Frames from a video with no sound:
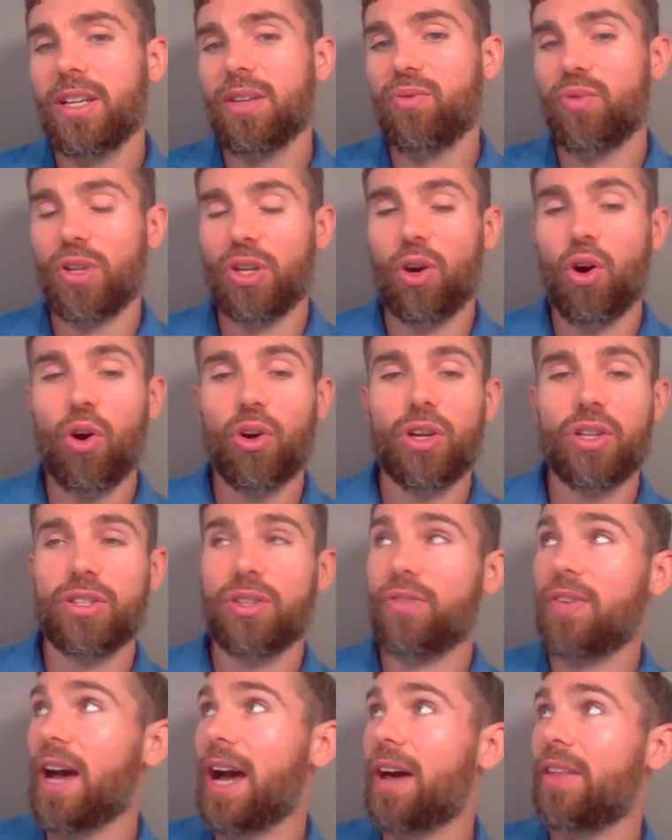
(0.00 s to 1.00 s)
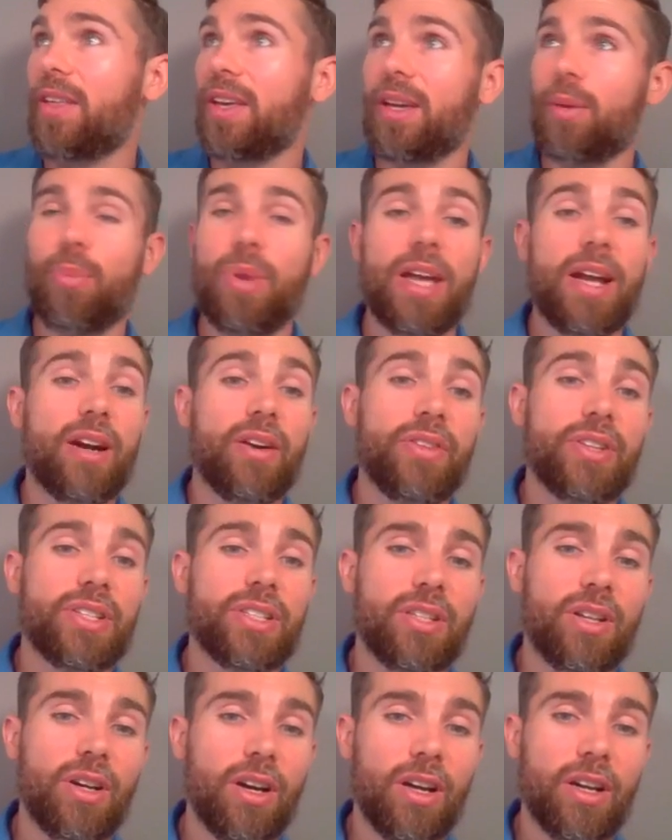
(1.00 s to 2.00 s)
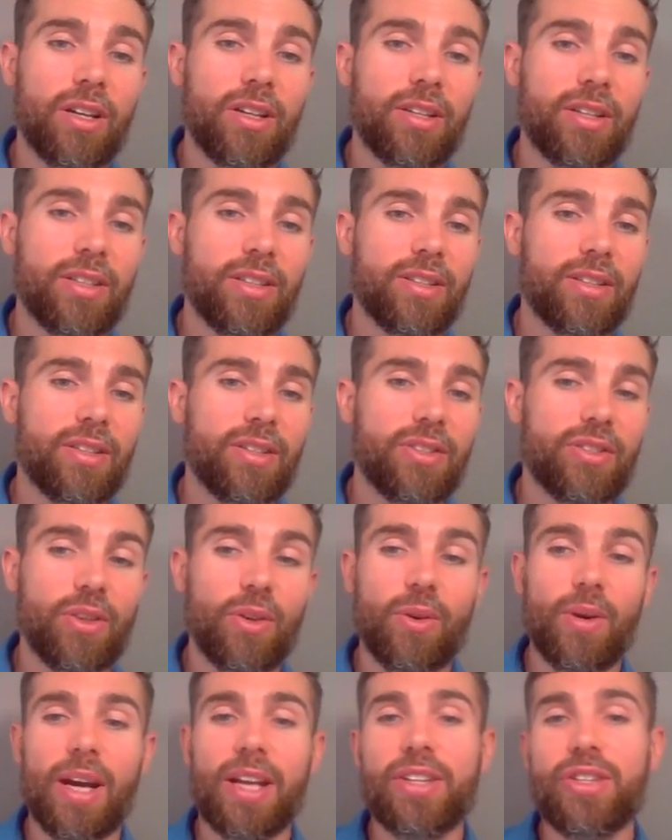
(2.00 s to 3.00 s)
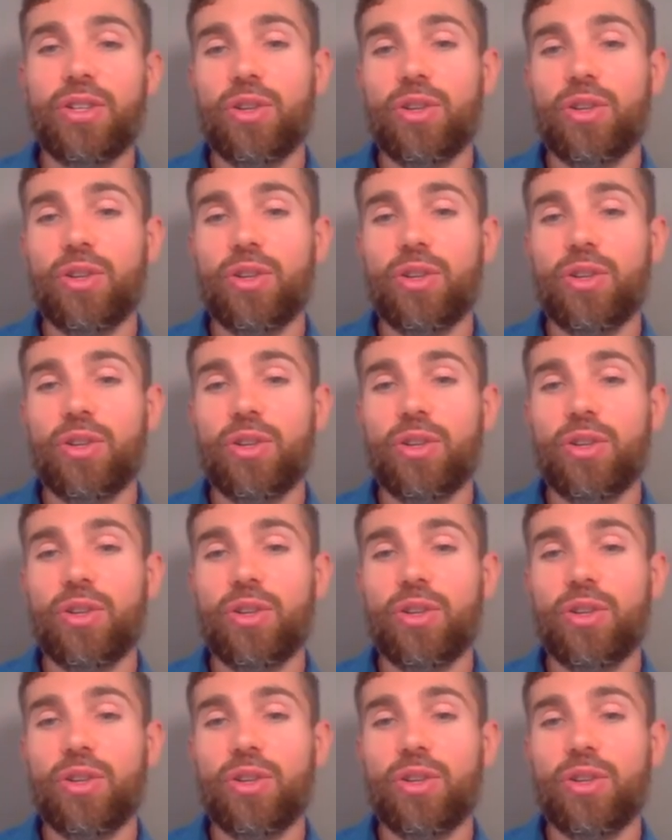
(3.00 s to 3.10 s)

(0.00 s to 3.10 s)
regardless of how they appear in the sky. So as